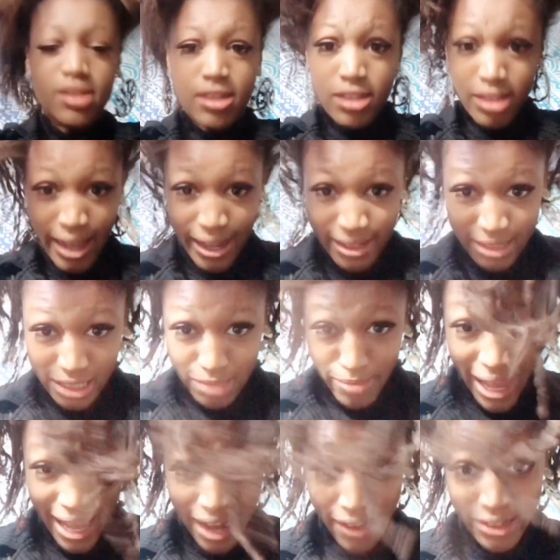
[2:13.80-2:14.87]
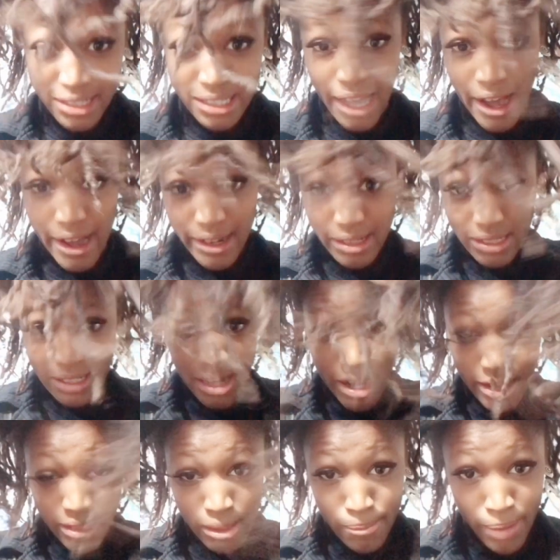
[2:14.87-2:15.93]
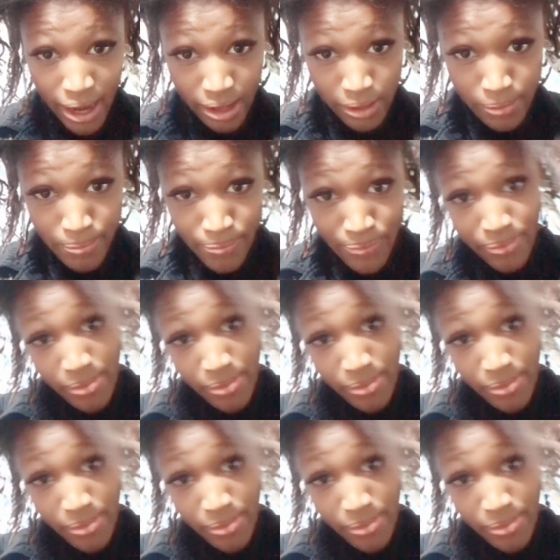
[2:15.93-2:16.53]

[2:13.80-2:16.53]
yes, my hair is locked on the bottom.